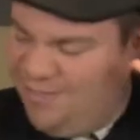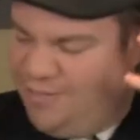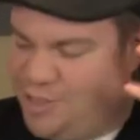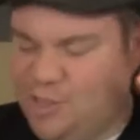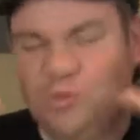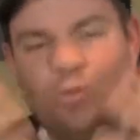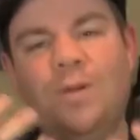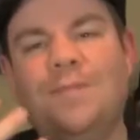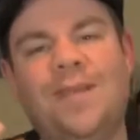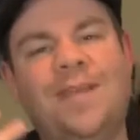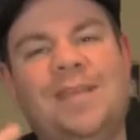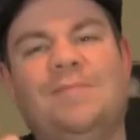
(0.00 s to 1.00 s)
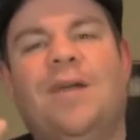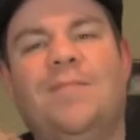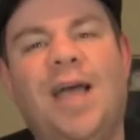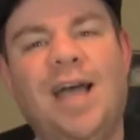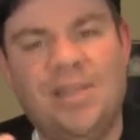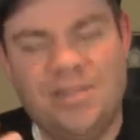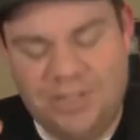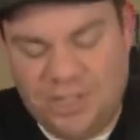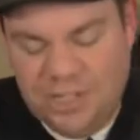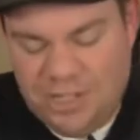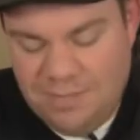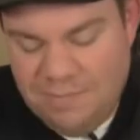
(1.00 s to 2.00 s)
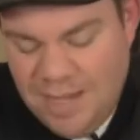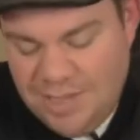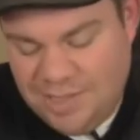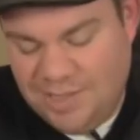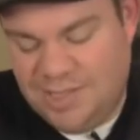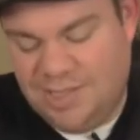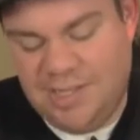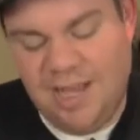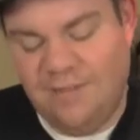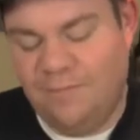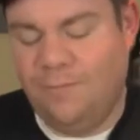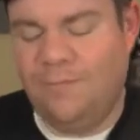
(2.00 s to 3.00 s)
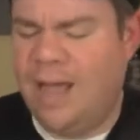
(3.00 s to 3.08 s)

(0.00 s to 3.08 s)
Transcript: swimming in my mouth. It's just amazing stuff.